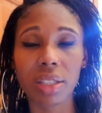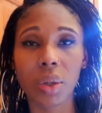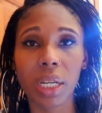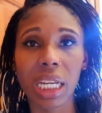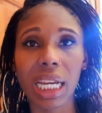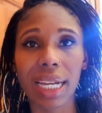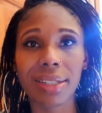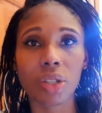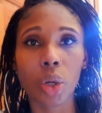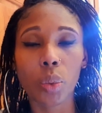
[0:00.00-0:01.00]
So in the
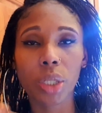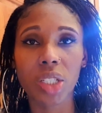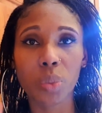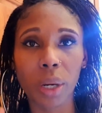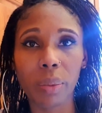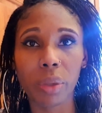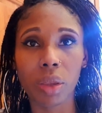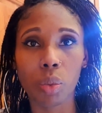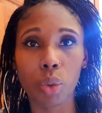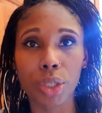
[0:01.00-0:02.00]
end, we just went with
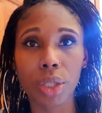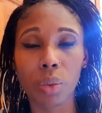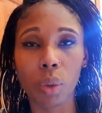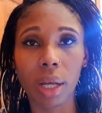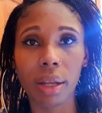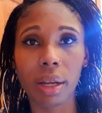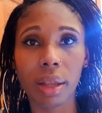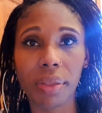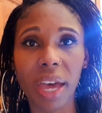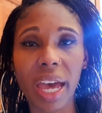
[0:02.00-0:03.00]
the wooden one
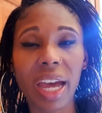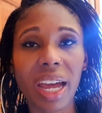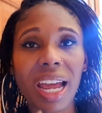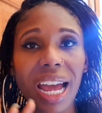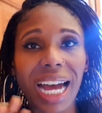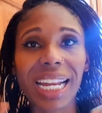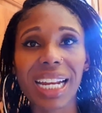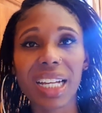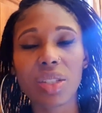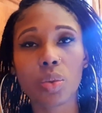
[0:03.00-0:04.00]
there, and then
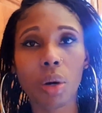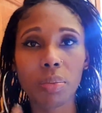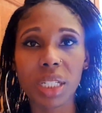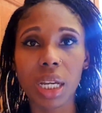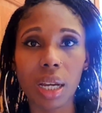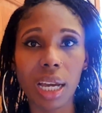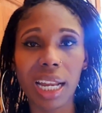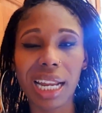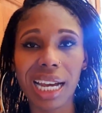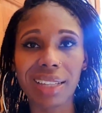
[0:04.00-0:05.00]
I swapped it
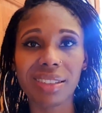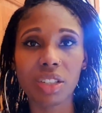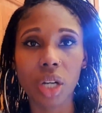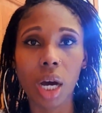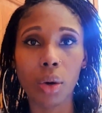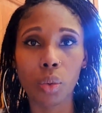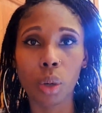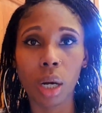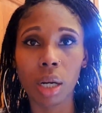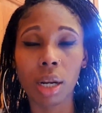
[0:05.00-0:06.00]
and had the tiled
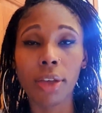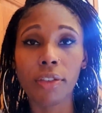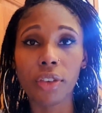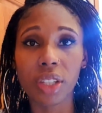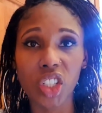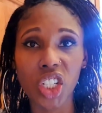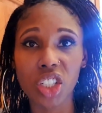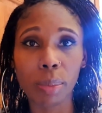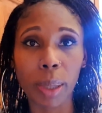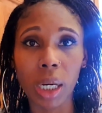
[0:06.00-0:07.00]
one for the
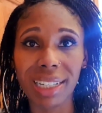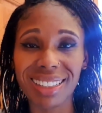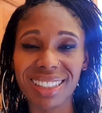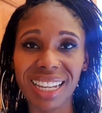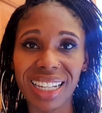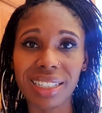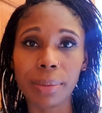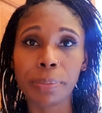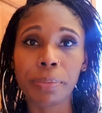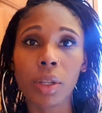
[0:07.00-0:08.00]
shisha bar instead.
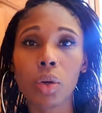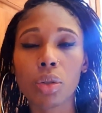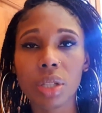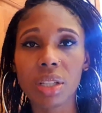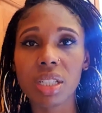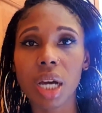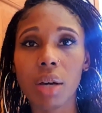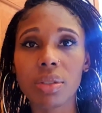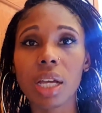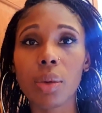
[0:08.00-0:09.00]
Also, the
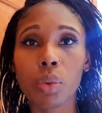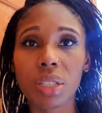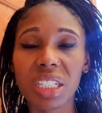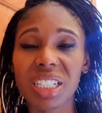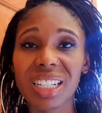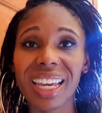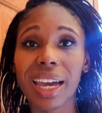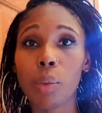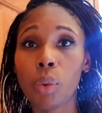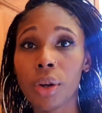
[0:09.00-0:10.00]
tiles that I wanted to
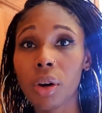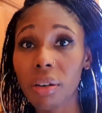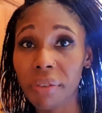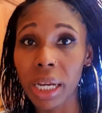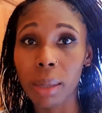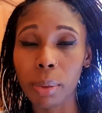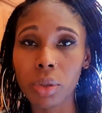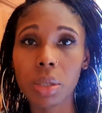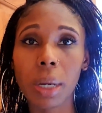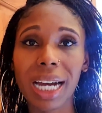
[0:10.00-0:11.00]
get were not available,
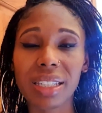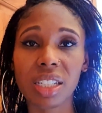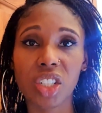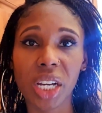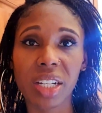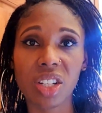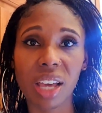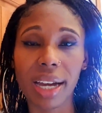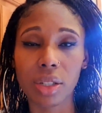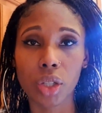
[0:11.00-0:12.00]
so I had to change
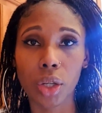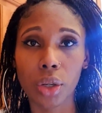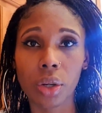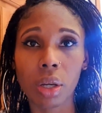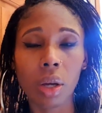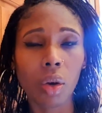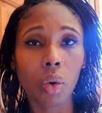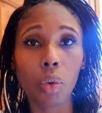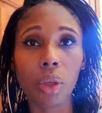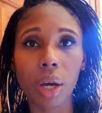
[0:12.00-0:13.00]
that too.
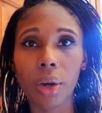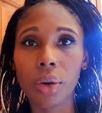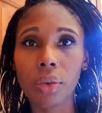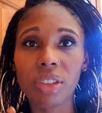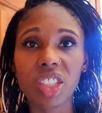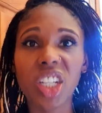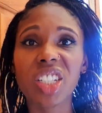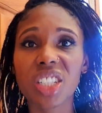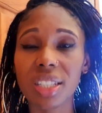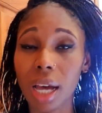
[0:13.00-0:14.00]
Although the
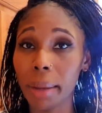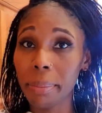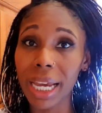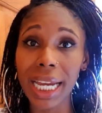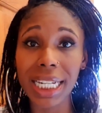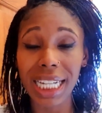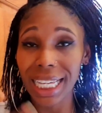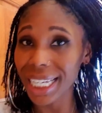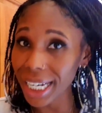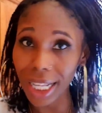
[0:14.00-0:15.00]
changes that I made,
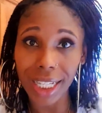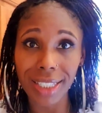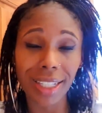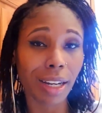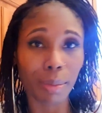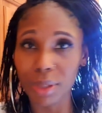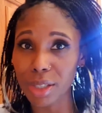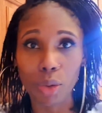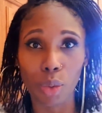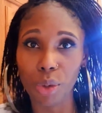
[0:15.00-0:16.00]
again, like I said, I'm
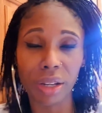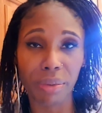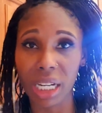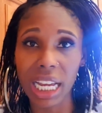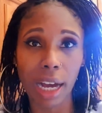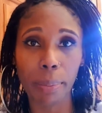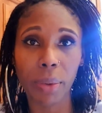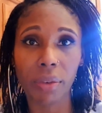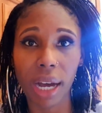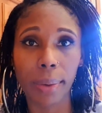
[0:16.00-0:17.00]
still really, really happy
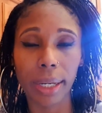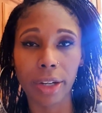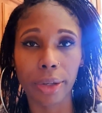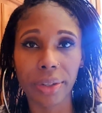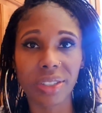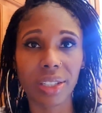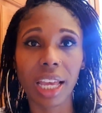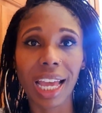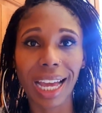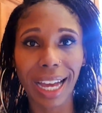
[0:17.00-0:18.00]
with how it looks,
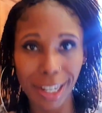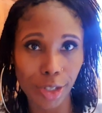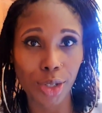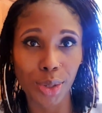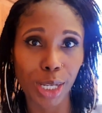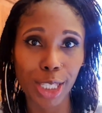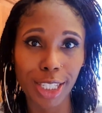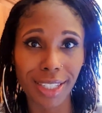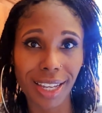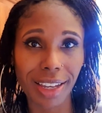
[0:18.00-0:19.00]
as you can
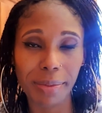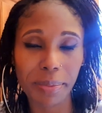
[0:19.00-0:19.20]
see.